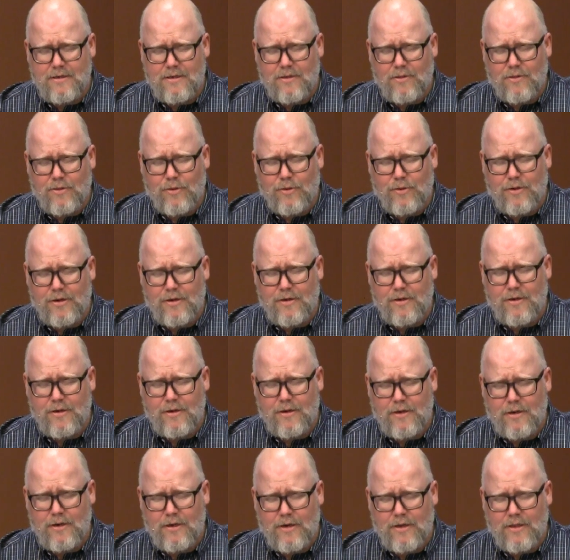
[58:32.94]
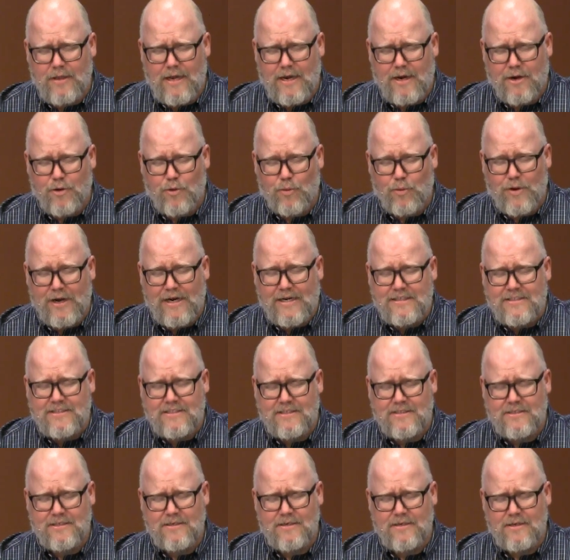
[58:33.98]
Lord. That
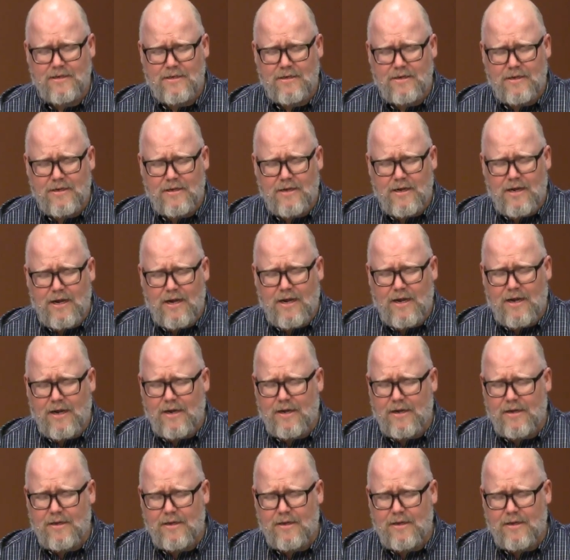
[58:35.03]
grace uh,